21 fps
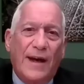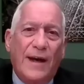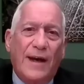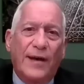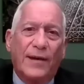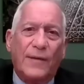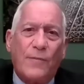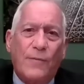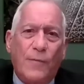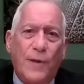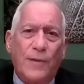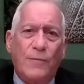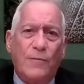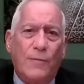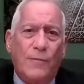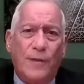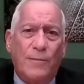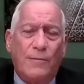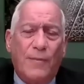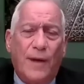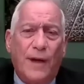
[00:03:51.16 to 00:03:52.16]
vendetta.
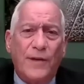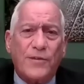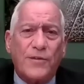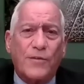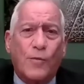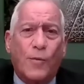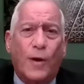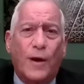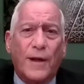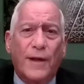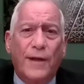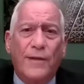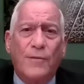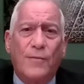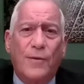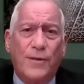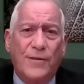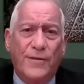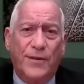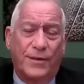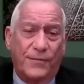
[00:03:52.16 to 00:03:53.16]
It reflects a
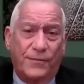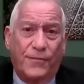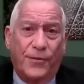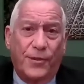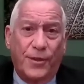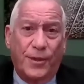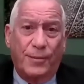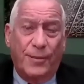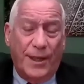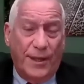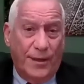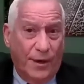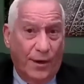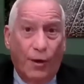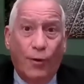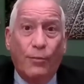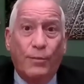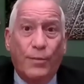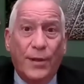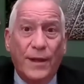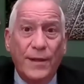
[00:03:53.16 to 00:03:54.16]
broader
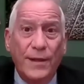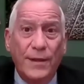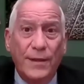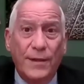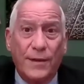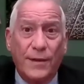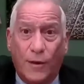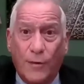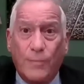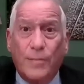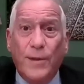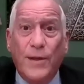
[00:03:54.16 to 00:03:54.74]
ideological clash